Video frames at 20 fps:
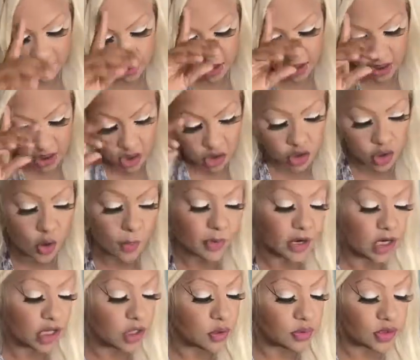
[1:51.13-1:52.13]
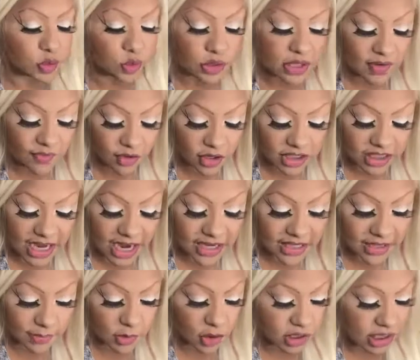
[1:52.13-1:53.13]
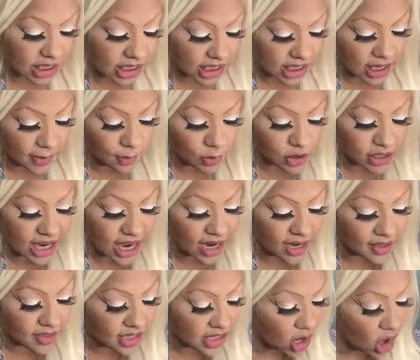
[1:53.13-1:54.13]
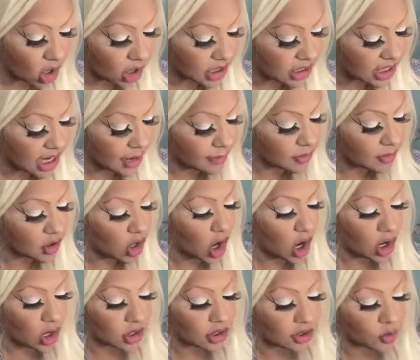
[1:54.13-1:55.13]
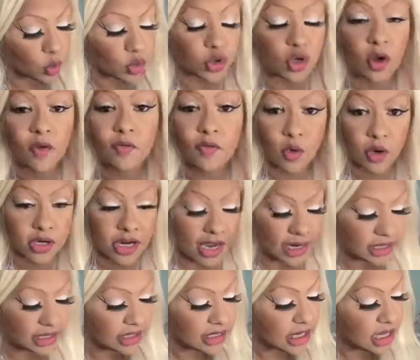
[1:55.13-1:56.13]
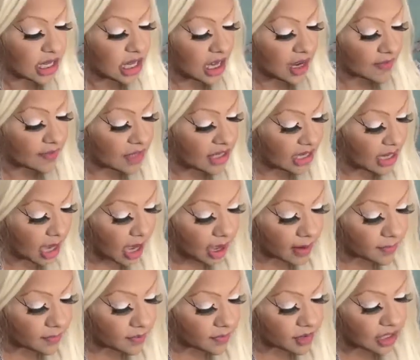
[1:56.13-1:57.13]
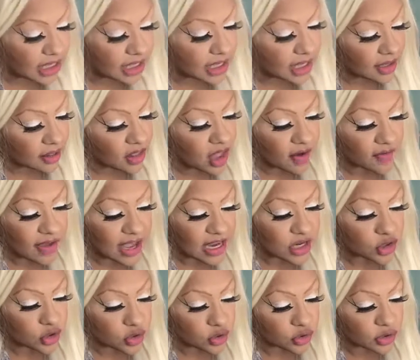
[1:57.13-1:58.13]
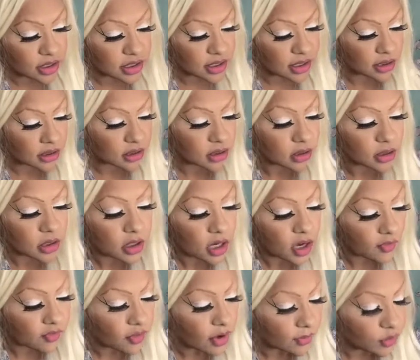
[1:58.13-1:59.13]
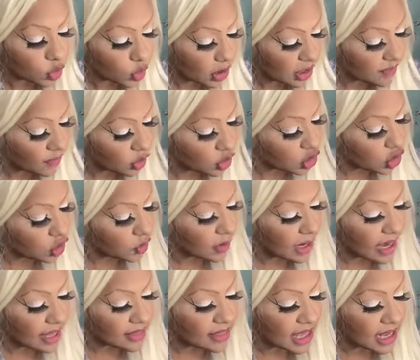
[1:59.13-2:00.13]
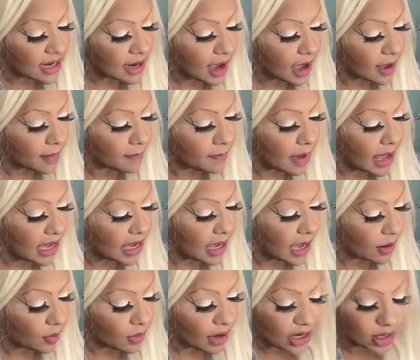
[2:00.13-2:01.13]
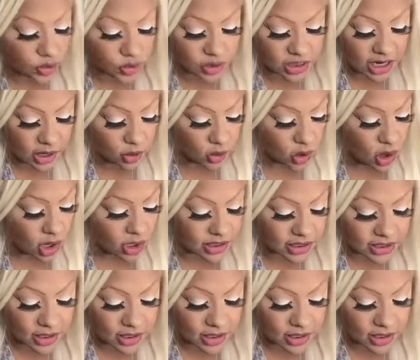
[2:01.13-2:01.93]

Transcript: So I'm going to use three different decks. I'm using the Kipper deck, the Archetype cards. Well, no, four decks. The, um, the Love Angels from Doreen Virtue, and then uh, my uh, regular tarot cards.